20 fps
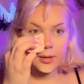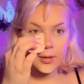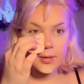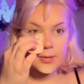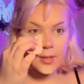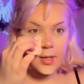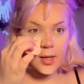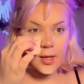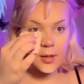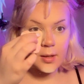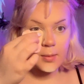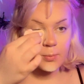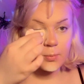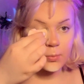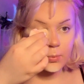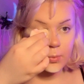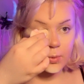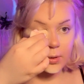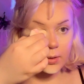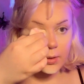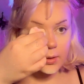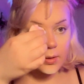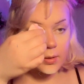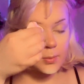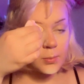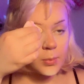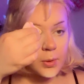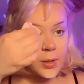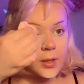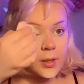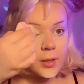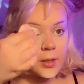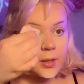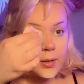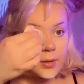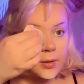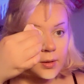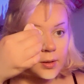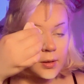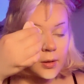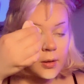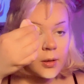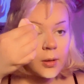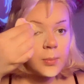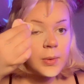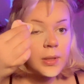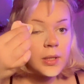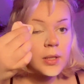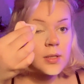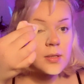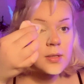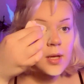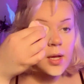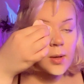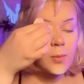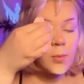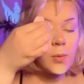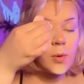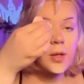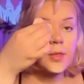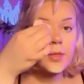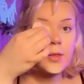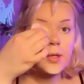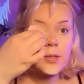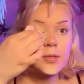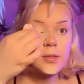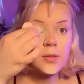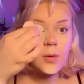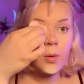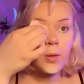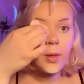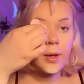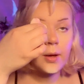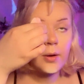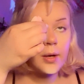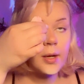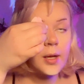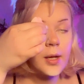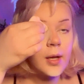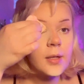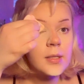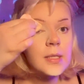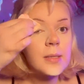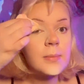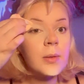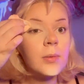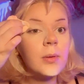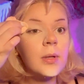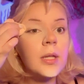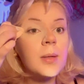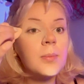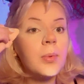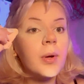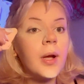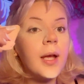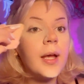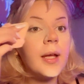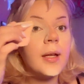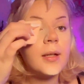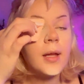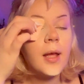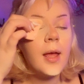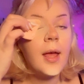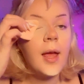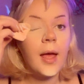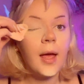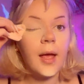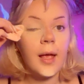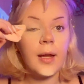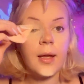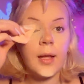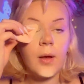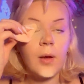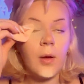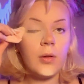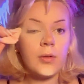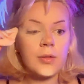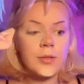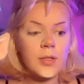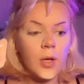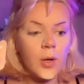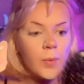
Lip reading: I said, I'm really gonna bring it in here because I want this whole area to be really bright. And I also